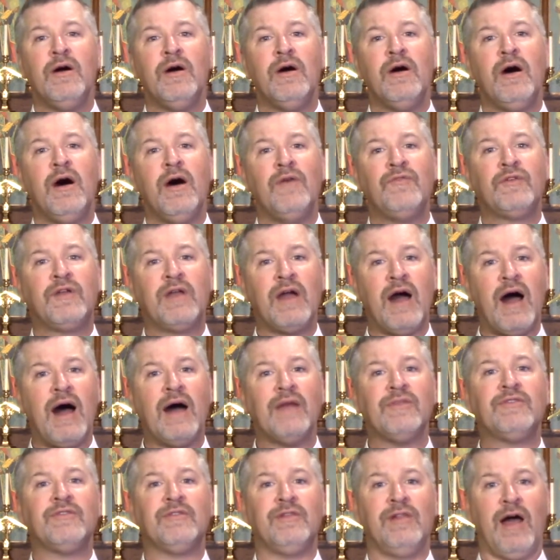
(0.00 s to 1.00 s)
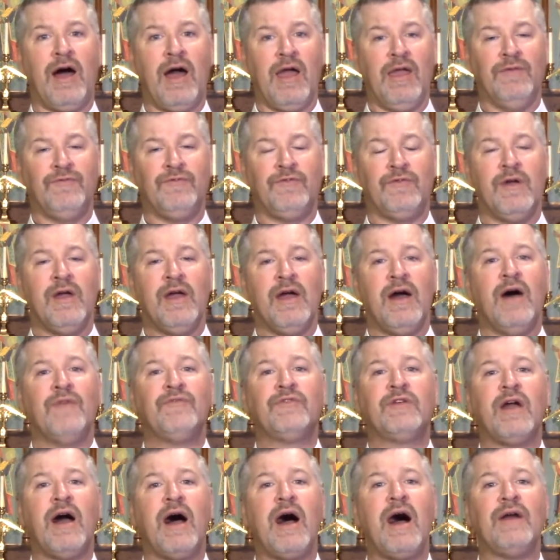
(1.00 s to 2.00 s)
of God's life,
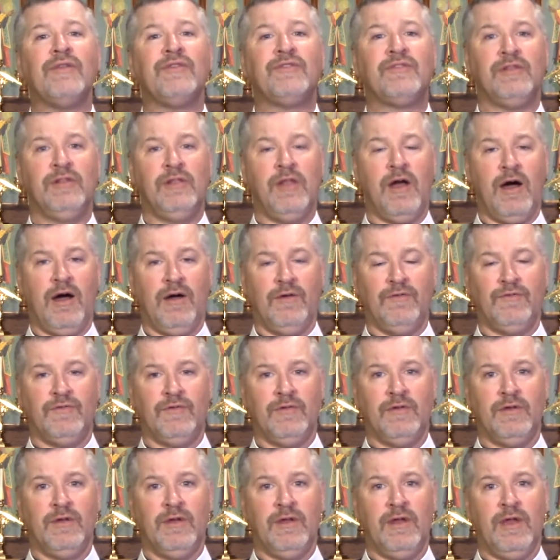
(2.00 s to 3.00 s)
of God's love,